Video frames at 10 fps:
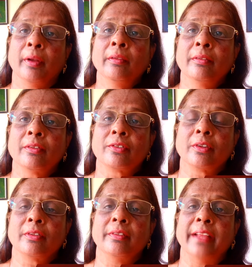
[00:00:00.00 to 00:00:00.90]
Brothers and
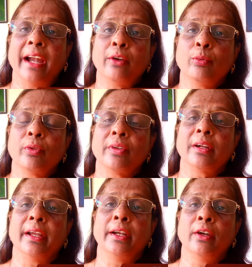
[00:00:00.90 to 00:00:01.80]
sisters, that was a
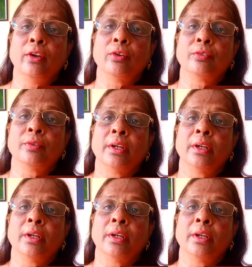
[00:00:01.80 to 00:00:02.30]
kind of